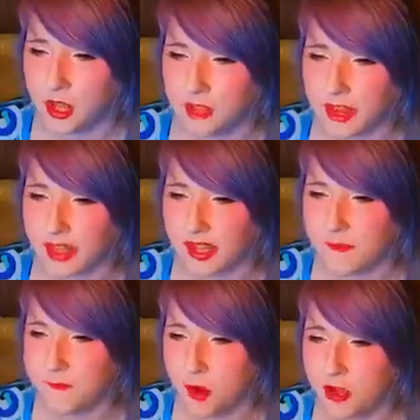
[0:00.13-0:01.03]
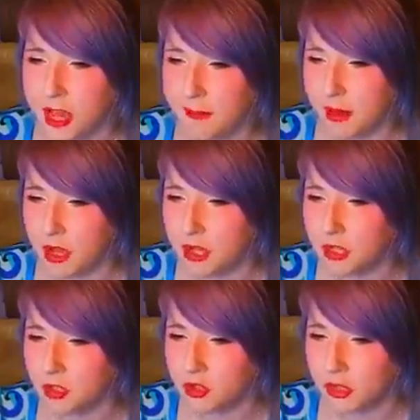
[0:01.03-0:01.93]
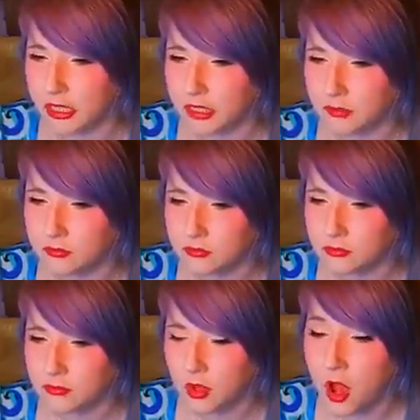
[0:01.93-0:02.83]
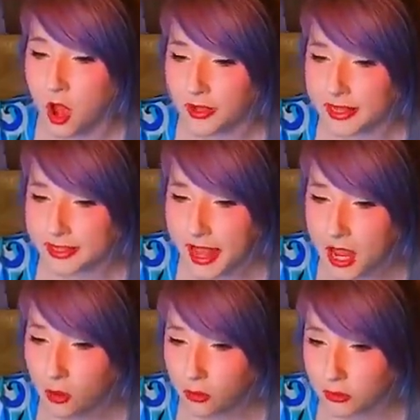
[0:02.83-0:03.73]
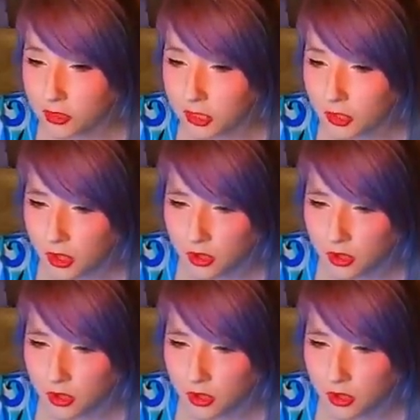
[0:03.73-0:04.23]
That's a fucking birch tree. Snails!